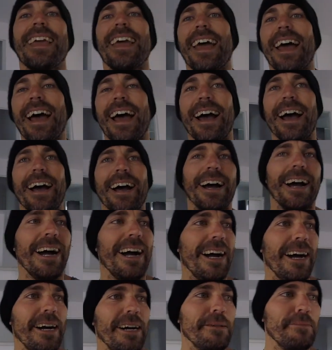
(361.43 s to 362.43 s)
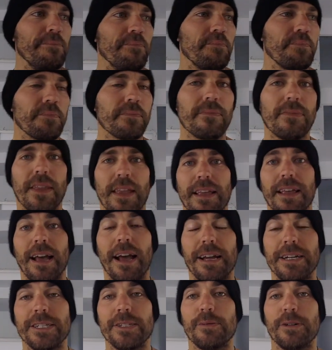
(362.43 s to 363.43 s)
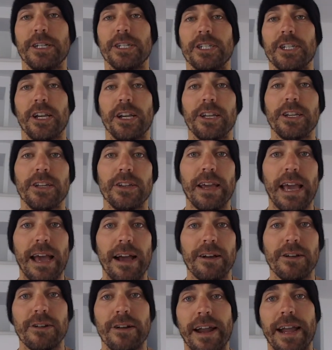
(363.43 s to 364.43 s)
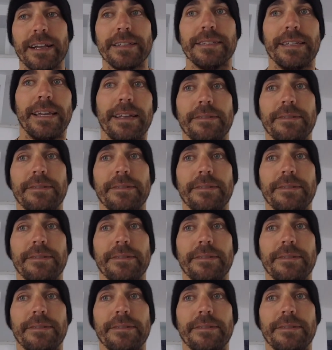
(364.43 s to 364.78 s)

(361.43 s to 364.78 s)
I just want to show you our cracked in.